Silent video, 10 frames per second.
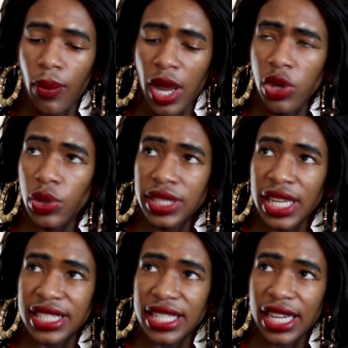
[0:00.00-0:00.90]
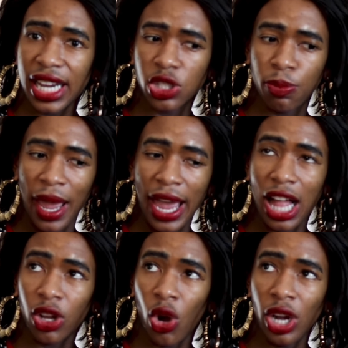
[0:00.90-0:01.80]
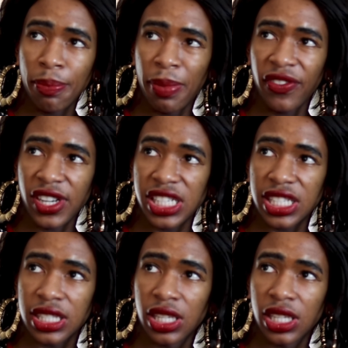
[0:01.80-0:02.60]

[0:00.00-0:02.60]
why are you using your Sasa card to buy alcoholic beverages?